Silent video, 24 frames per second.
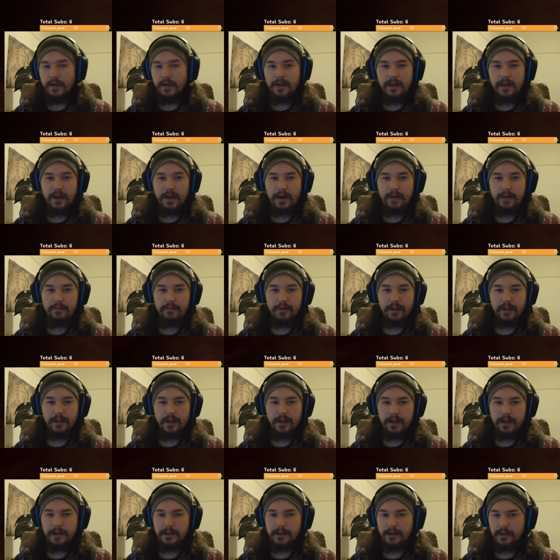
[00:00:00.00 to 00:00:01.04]
Yeah, I really
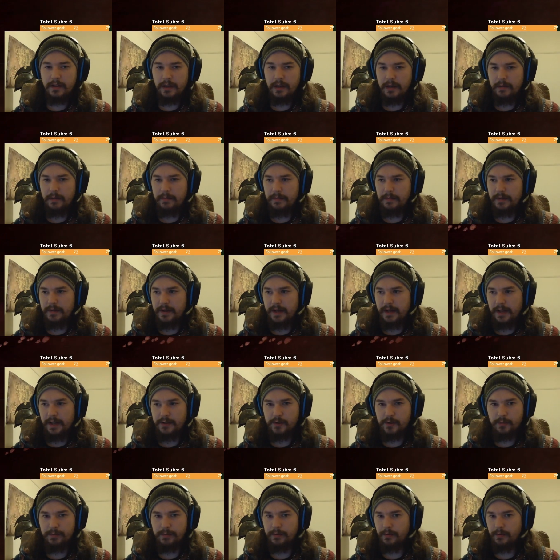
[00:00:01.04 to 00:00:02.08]
like the
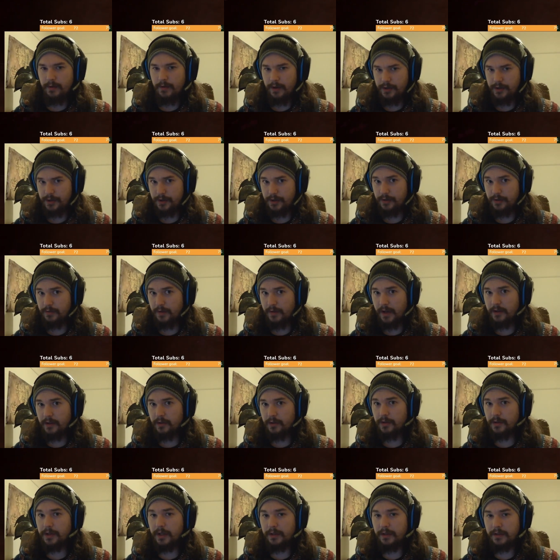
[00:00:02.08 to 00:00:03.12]
natural progression of
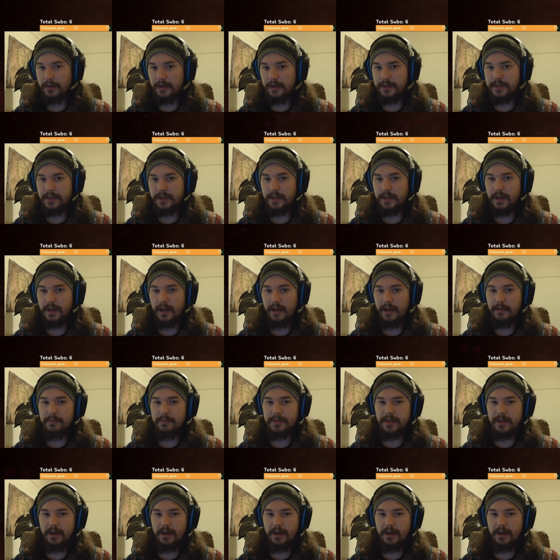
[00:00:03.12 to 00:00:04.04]
unlocking things in games.